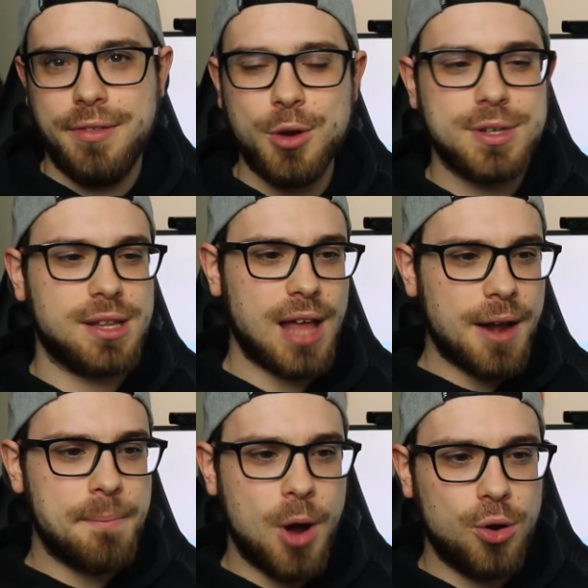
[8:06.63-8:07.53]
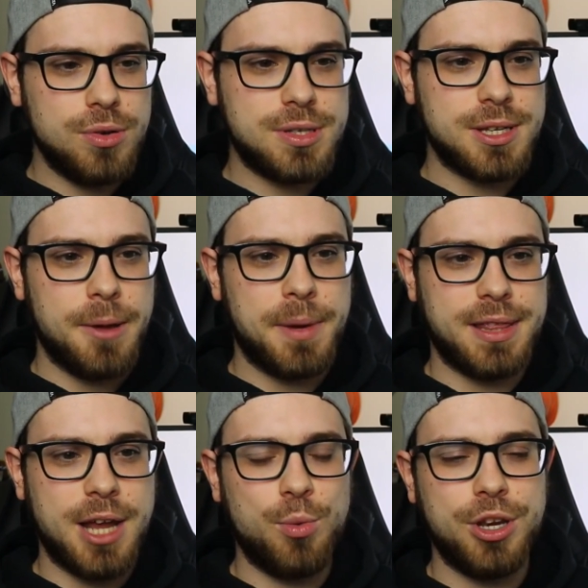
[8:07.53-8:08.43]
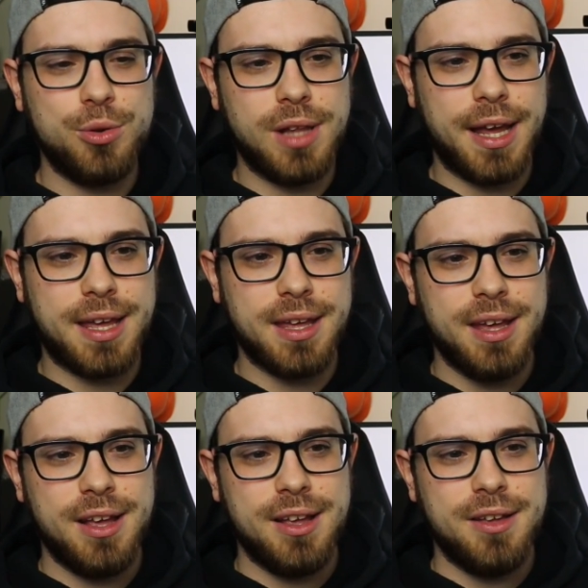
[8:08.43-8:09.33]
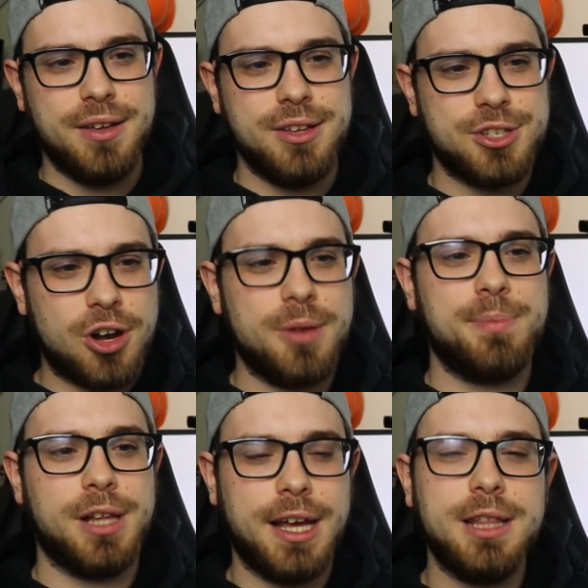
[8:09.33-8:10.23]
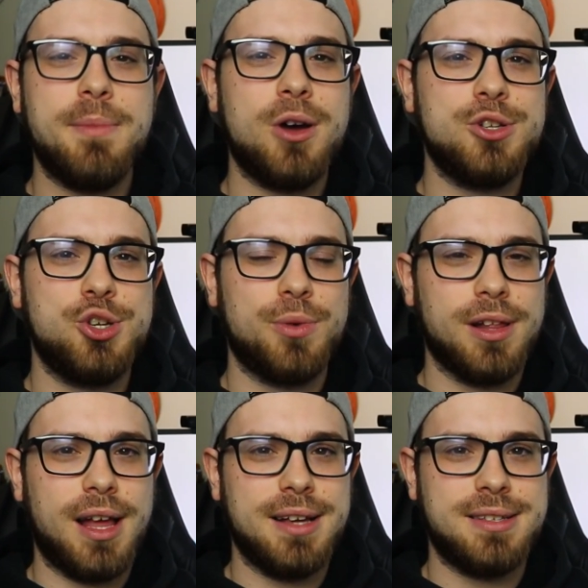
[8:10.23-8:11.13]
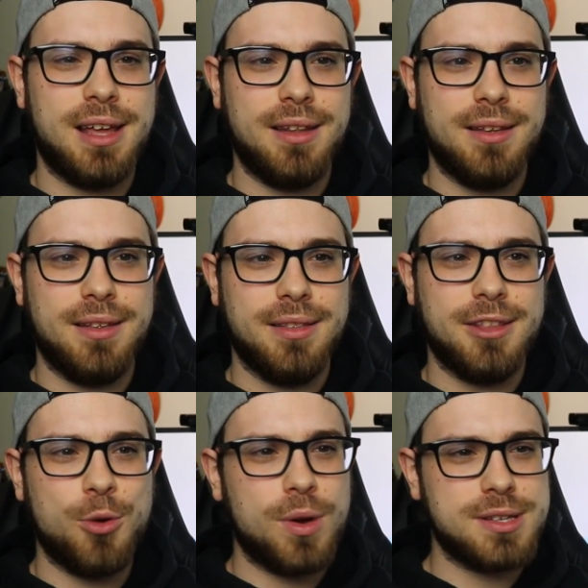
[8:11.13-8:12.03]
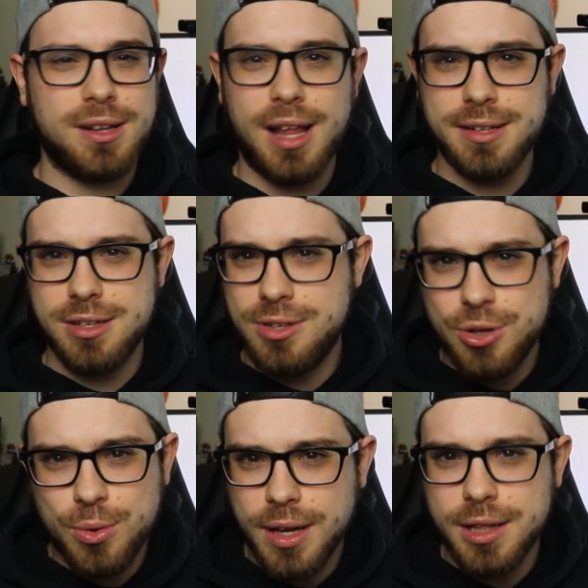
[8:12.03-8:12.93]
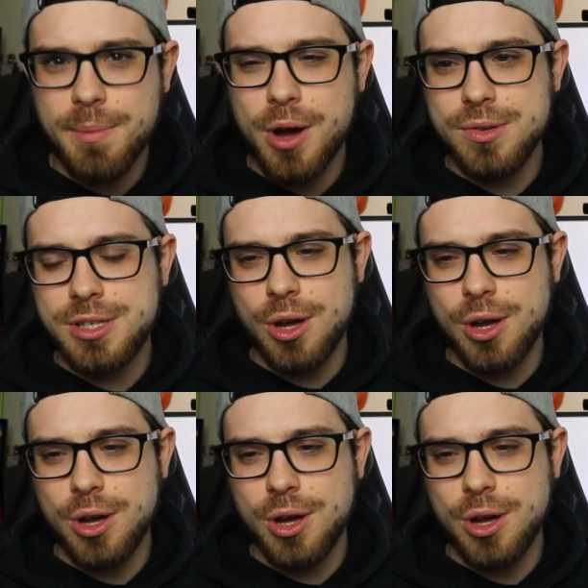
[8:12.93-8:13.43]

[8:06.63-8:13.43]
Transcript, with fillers: There was a lot of modes, but then when you like started playing the modes, you realized that there wasn't a lot to do in the mode.